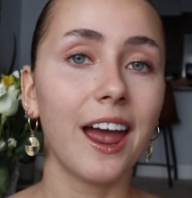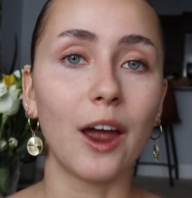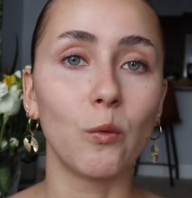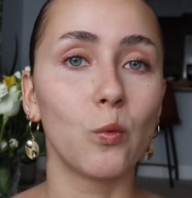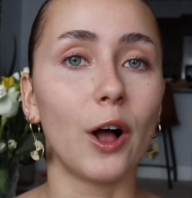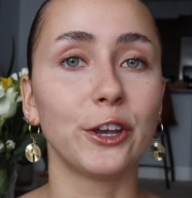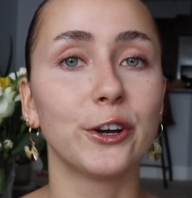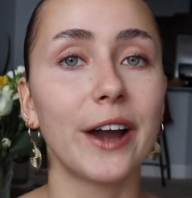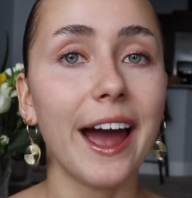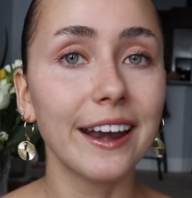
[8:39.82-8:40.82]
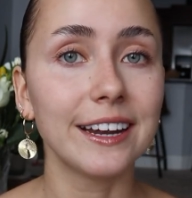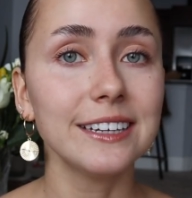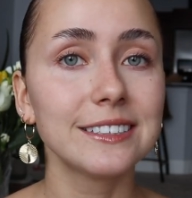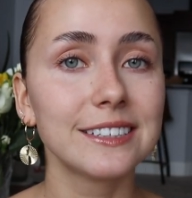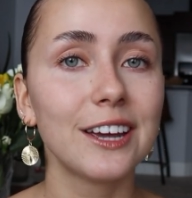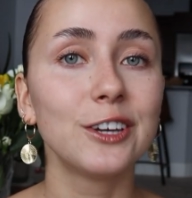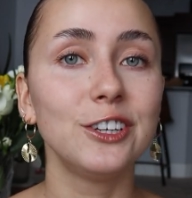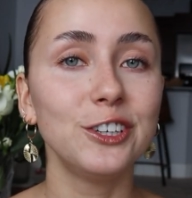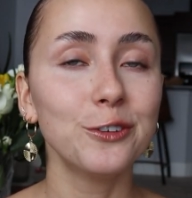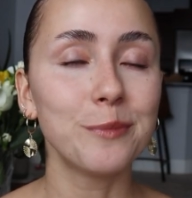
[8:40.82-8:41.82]
And while you're at it,
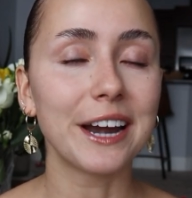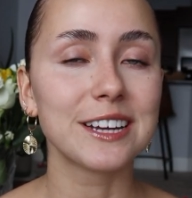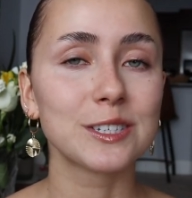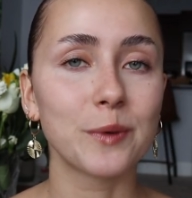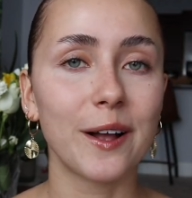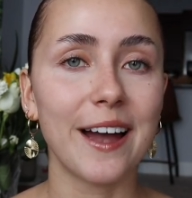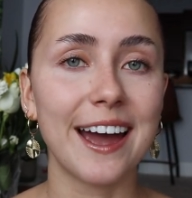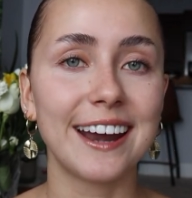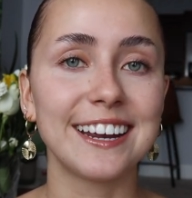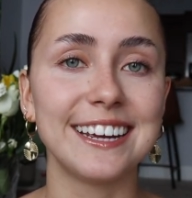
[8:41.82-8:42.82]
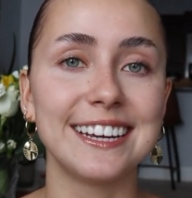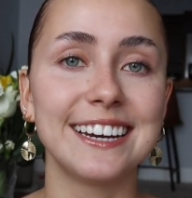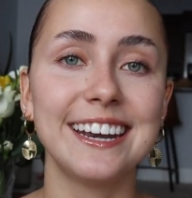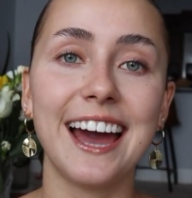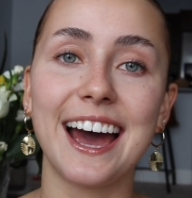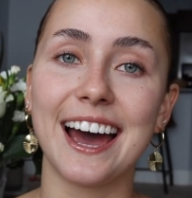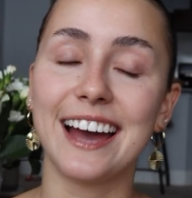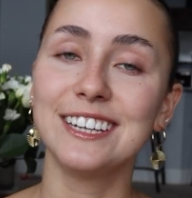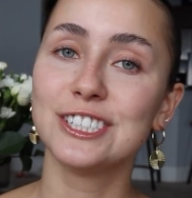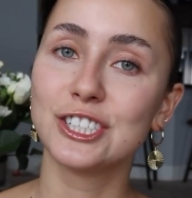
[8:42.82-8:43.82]
you might as well add in
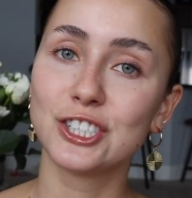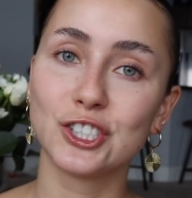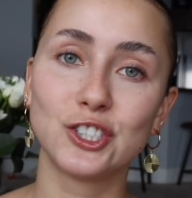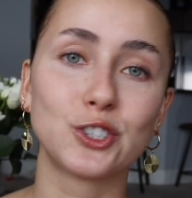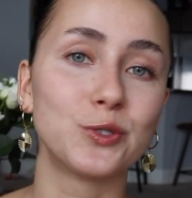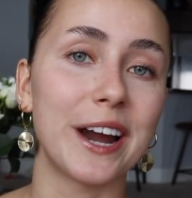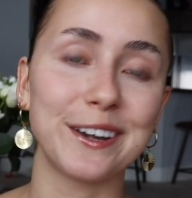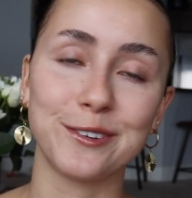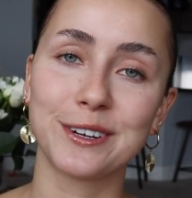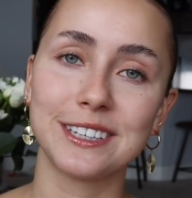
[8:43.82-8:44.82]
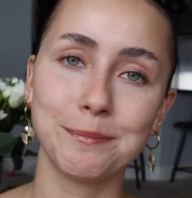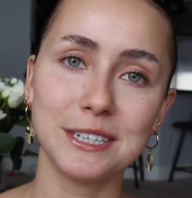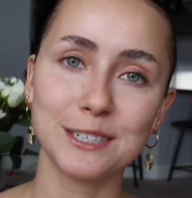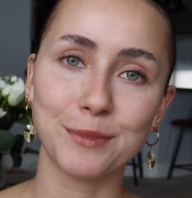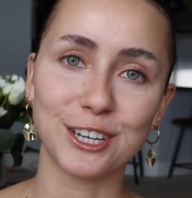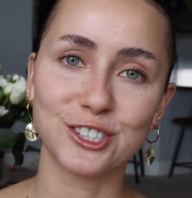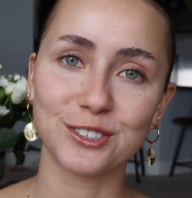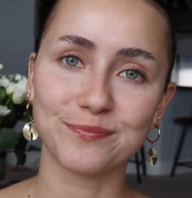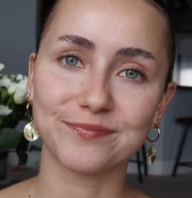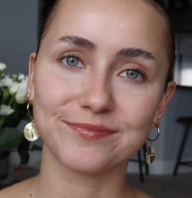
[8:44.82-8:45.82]
a dried eucalyptus
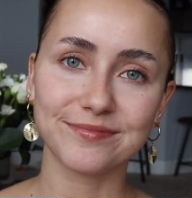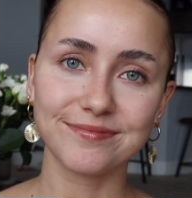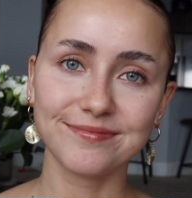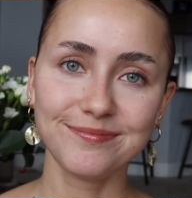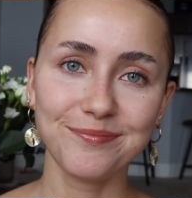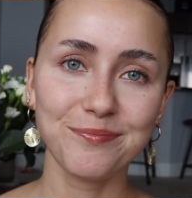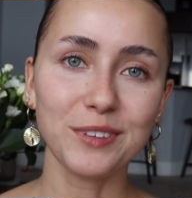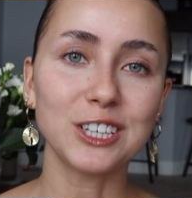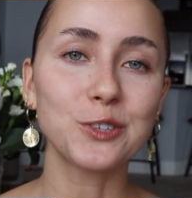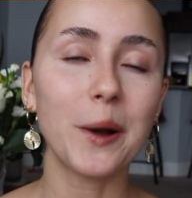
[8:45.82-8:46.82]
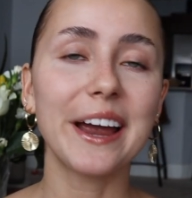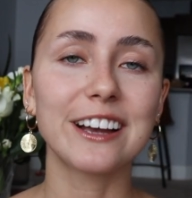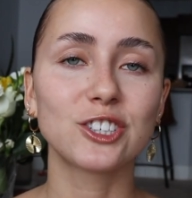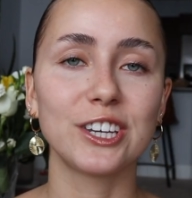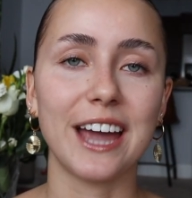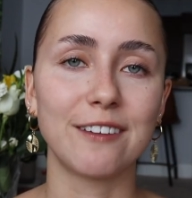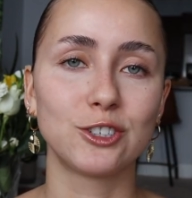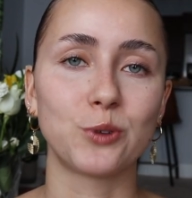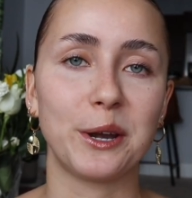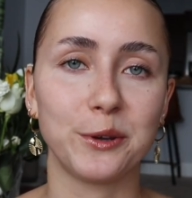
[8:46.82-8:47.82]
bunch. So I actually have
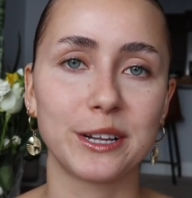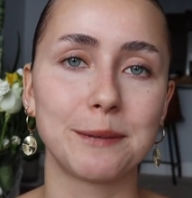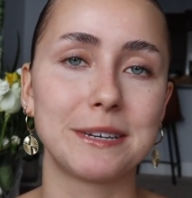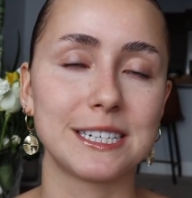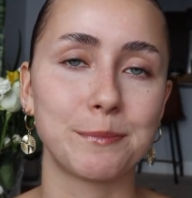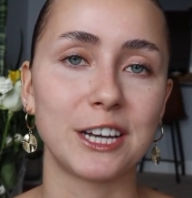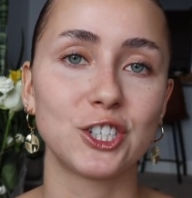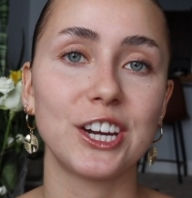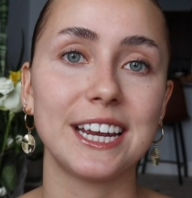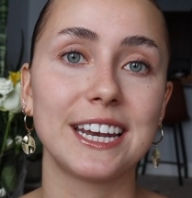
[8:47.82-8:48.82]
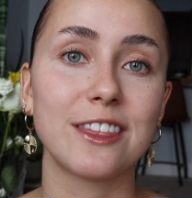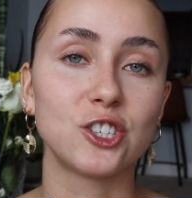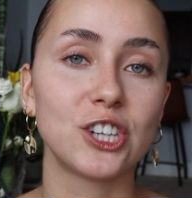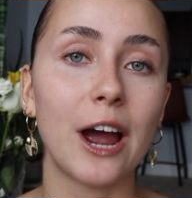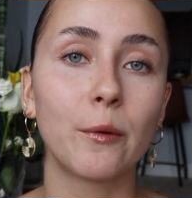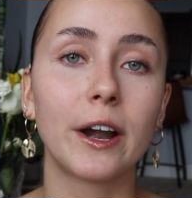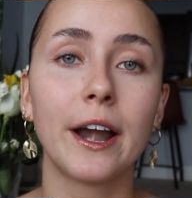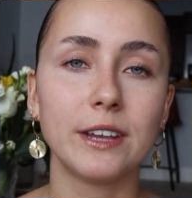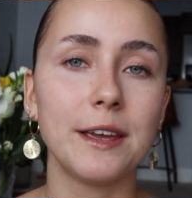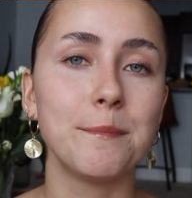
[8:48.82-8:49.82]
a dried eucalyptus bunch in the
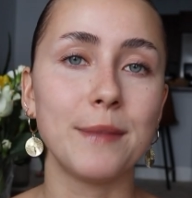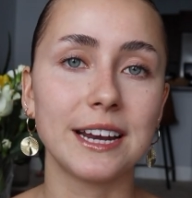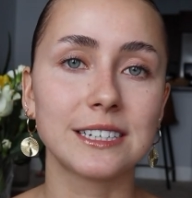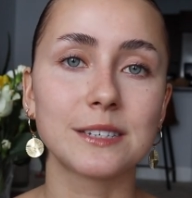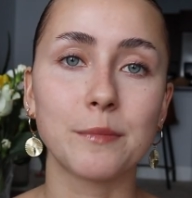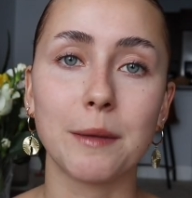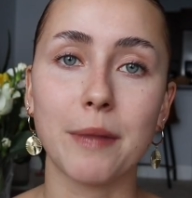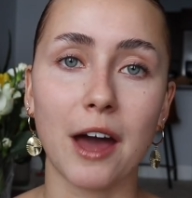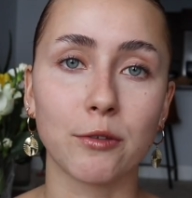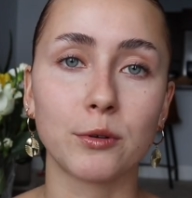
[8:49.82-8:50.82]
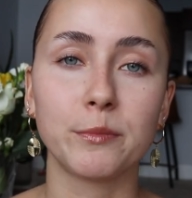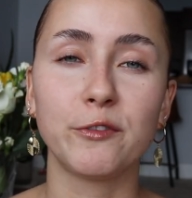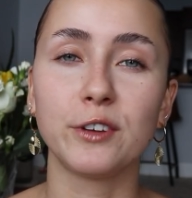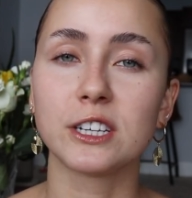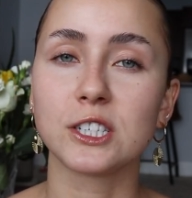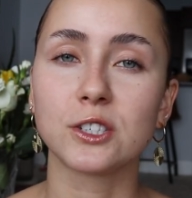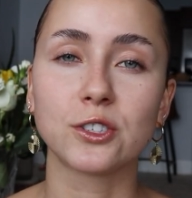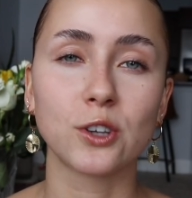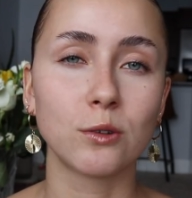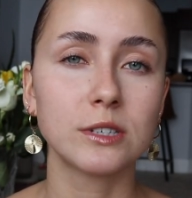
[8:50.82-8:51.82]
shower. It makes my bathroom feel
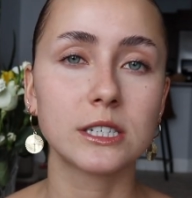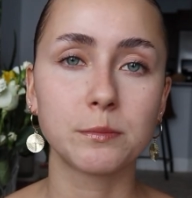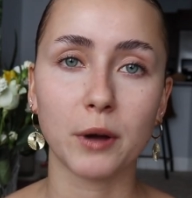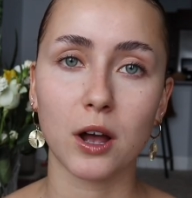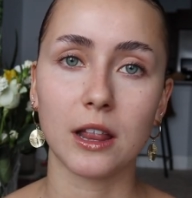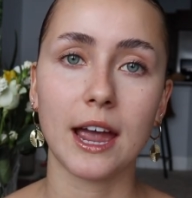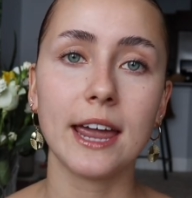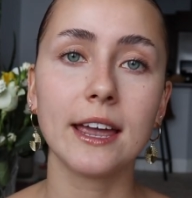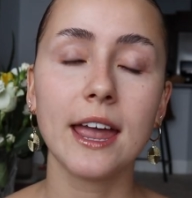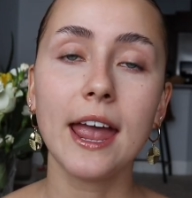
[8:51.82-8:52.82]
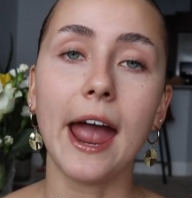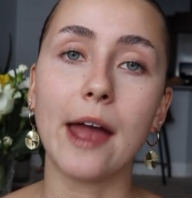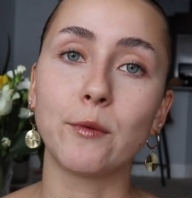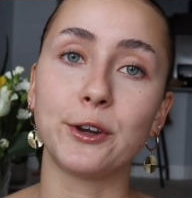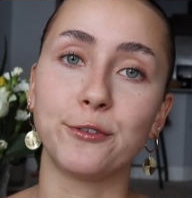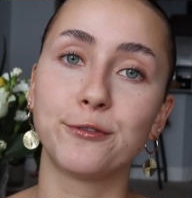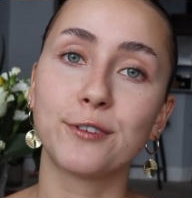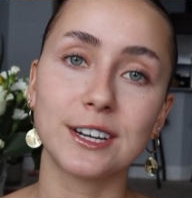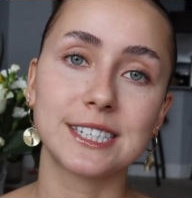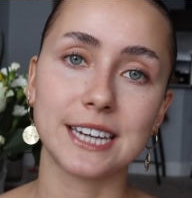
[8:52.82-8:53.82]
so spa-like, and when you
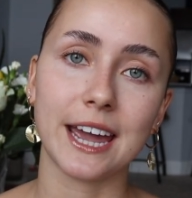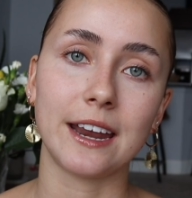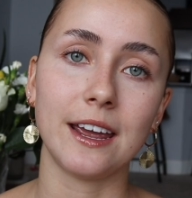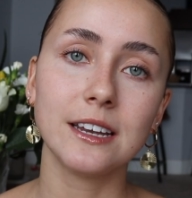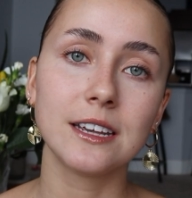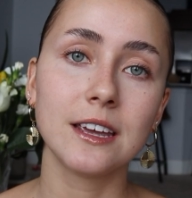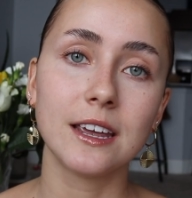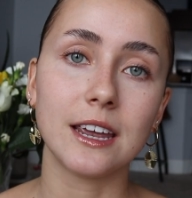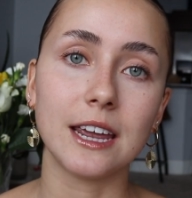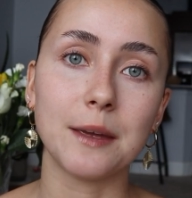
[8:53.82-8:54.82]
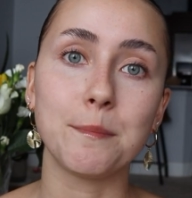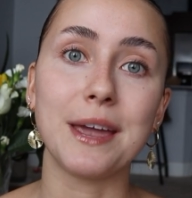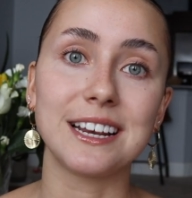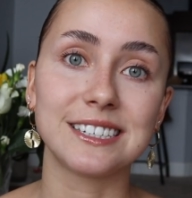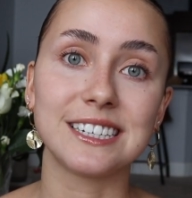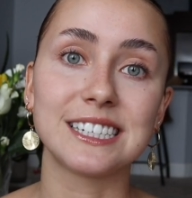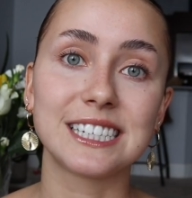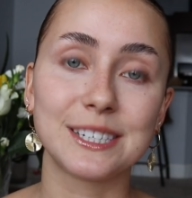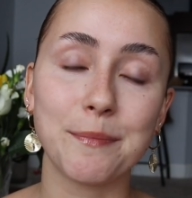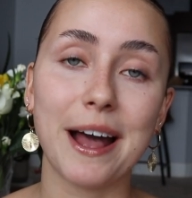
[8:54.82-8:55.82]
first get it, it makes it
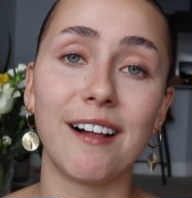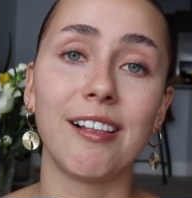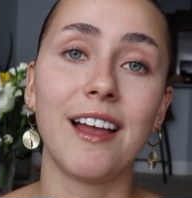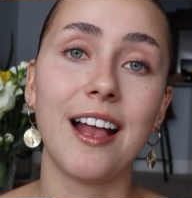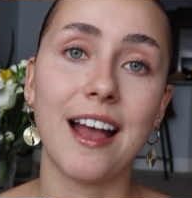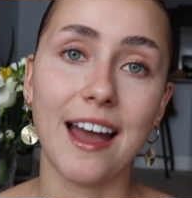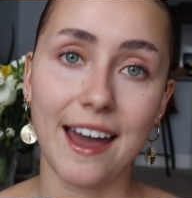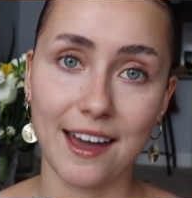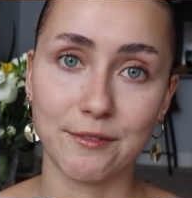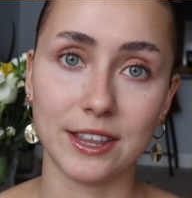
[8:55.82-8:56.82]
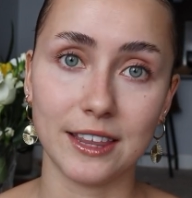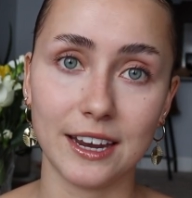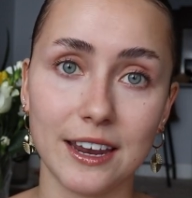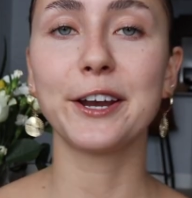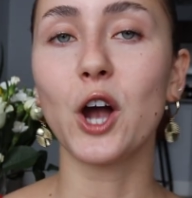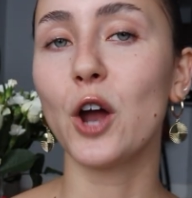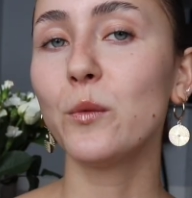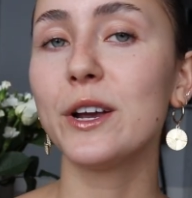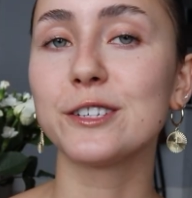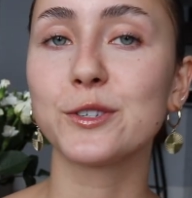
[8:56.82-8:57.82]
smell heavenly. Going
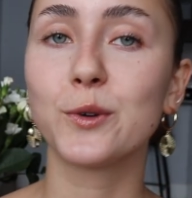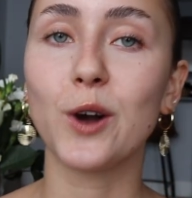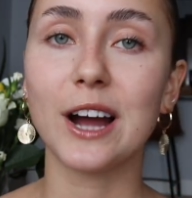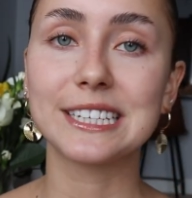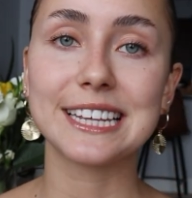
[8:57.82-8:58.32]
on, we also got